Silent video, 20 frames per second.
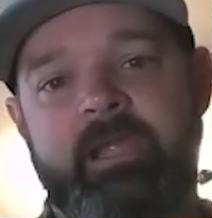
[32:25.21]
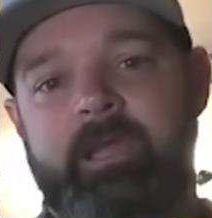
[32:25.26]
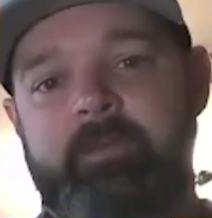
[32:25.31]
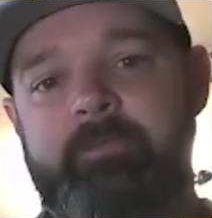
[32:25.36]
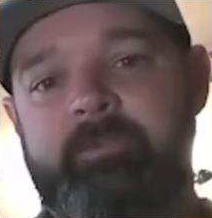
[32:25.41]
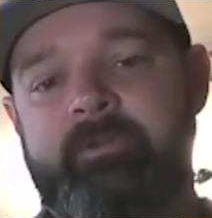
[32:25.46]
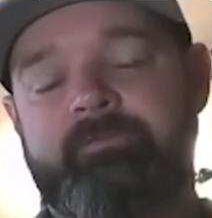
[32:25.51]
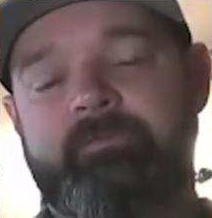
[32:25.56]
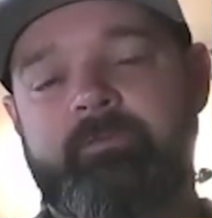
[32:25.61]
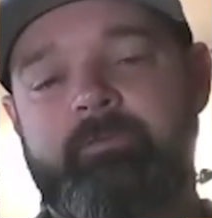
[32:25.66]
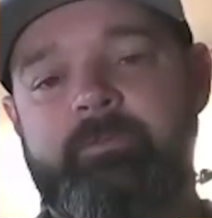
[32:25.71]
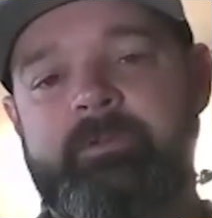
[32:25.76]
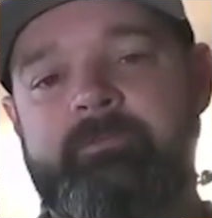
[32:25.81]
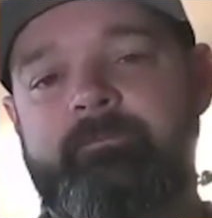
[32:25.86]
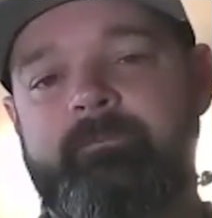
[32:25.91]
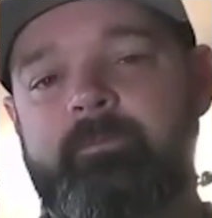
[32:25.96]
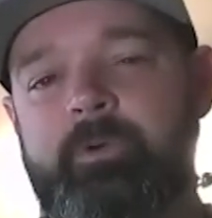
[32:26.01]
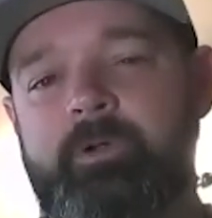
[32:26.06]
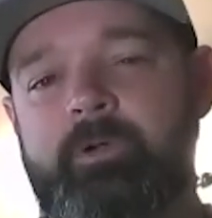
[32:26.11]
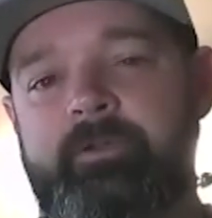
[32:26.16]
I mean, so
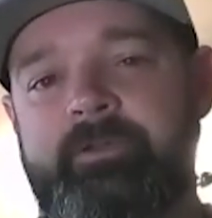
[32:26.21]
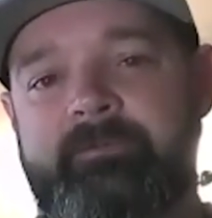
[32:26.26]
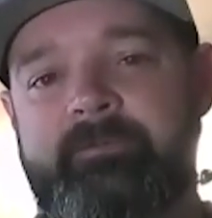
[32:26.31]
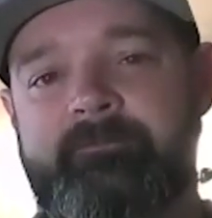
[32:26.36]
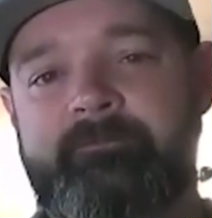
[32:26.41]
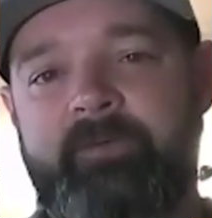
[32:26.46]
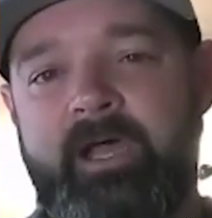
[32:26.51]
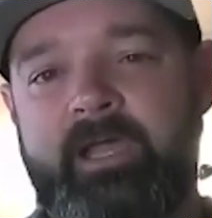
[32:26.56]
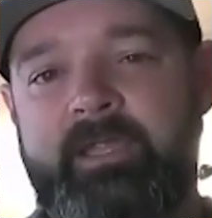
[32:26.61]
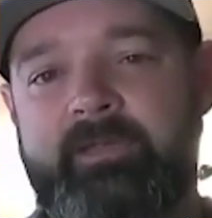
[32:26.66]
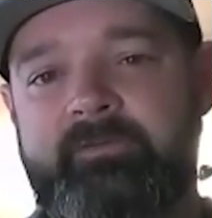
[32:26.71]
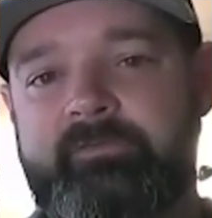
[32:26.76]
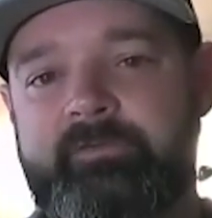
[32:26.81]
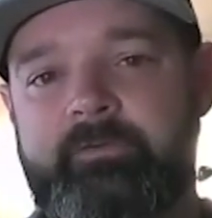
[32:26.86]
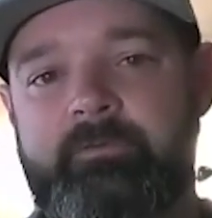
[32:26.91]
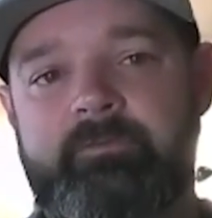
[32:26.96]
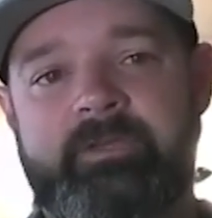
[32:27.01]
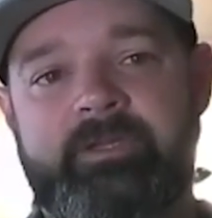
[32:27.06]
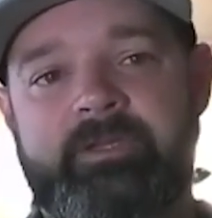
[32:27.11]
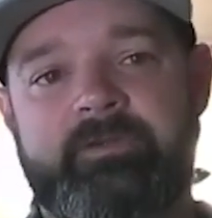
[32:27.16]
we've really fine
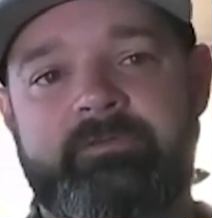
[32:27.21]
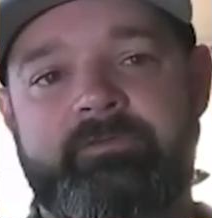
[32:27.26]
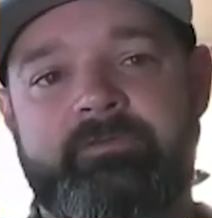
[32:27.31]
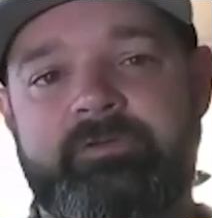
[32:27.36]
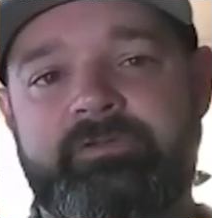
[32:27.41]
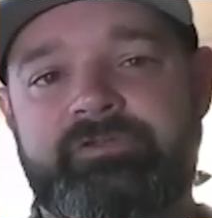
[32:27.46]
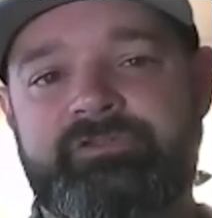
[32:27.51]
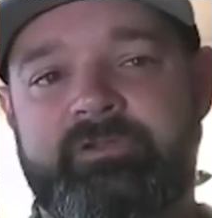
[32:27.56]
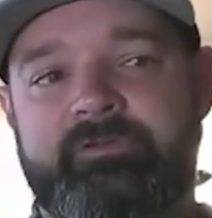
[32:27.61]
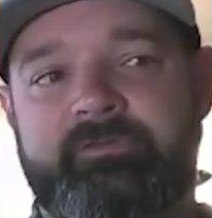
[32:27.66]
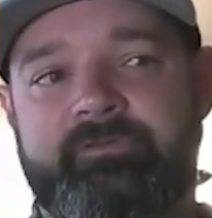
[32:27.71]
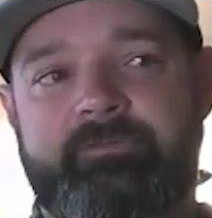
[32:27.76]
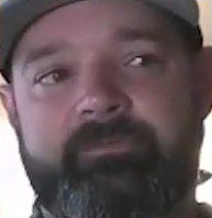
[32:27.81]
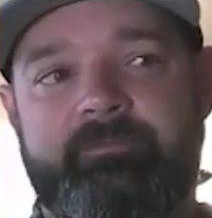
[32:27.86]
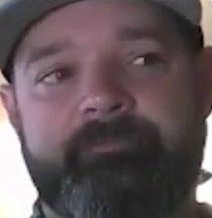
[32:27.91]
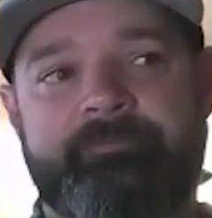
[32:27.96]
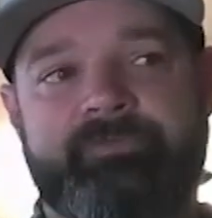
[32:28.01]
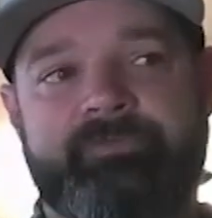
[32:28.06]
tuned these to just